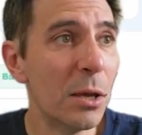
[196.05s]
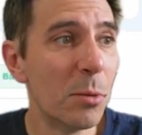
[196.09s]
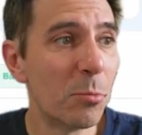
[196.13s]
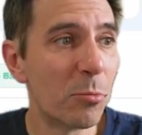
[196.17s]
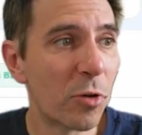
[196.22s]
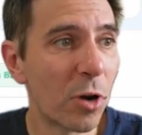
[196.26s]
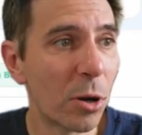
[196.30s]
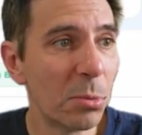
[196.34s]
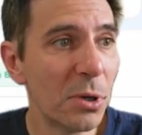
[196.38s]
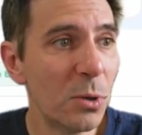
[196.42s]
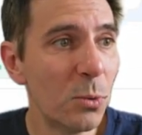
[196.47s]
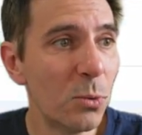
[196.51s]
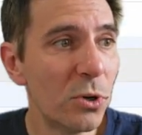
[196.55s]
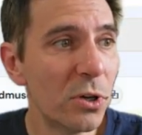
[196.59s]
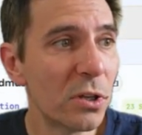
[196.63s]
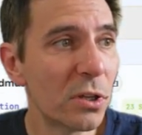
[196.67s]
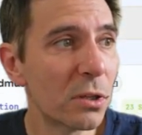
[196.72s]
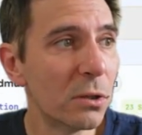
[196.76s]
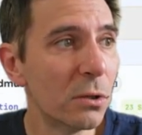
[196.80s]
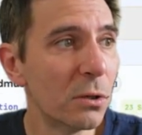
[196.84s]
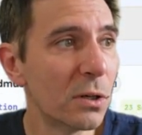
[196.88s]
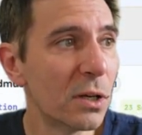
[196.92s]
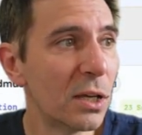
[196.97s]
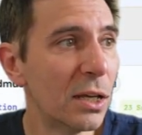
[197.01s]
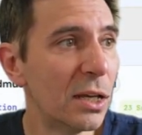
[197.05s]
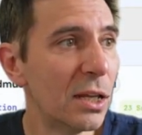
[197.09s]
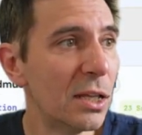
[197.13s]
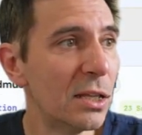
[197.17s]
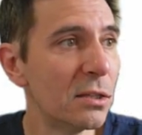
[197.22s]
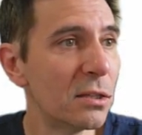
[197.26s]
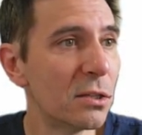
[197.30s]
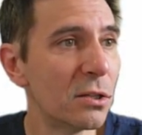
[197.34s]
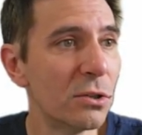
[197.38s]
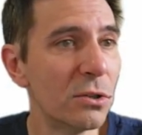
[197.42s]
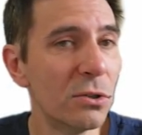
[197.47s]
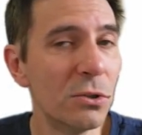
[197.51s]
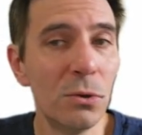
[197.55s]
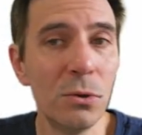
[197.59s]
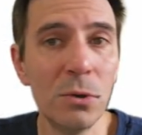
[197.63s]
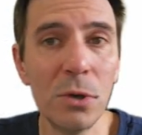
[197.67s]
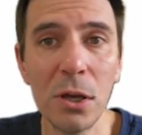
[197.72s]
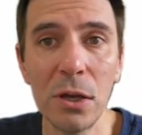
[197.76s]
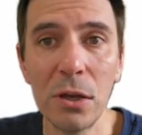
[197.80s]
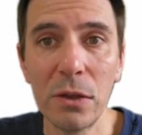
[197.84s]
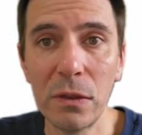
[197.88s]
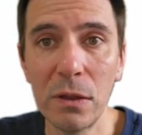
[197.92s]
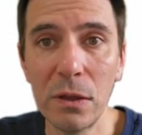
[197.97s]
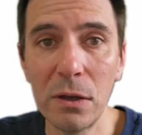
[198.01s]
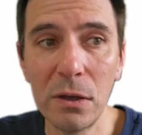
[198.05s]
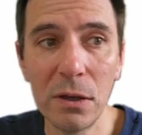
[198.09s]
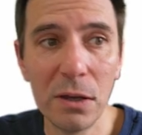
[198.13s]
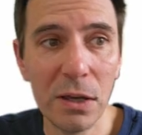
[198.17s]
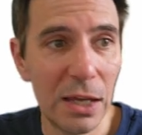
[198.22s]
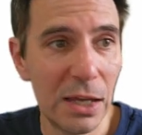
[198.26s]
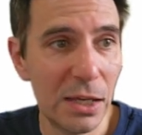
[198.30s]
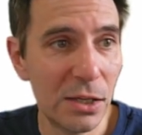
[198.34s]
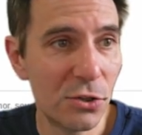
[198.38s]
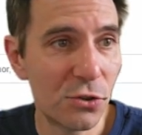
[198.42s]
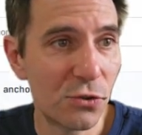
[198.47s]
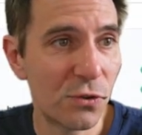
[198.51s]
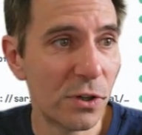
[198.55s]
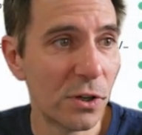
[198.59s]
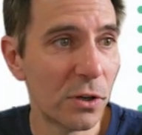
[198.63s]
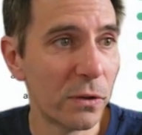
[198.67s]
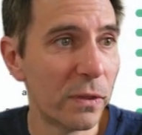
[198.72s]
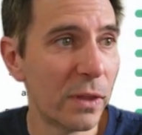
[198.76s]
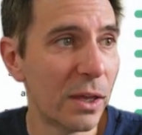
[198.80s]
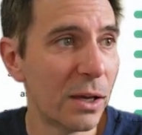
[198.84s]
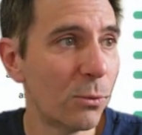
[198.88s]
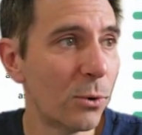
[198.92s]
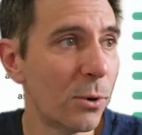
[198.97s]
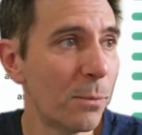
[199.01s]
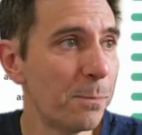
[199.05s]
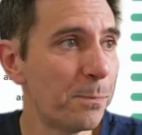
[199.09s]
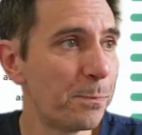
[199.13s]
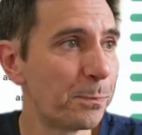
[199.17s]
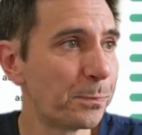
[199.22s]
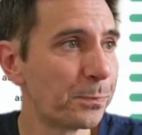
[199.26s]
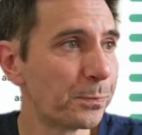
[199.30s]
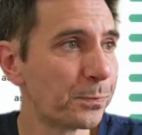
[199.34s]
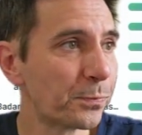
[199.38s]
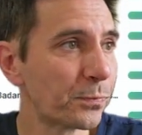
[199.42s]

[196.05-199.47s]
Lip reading: Probably worth looking into the history on that one.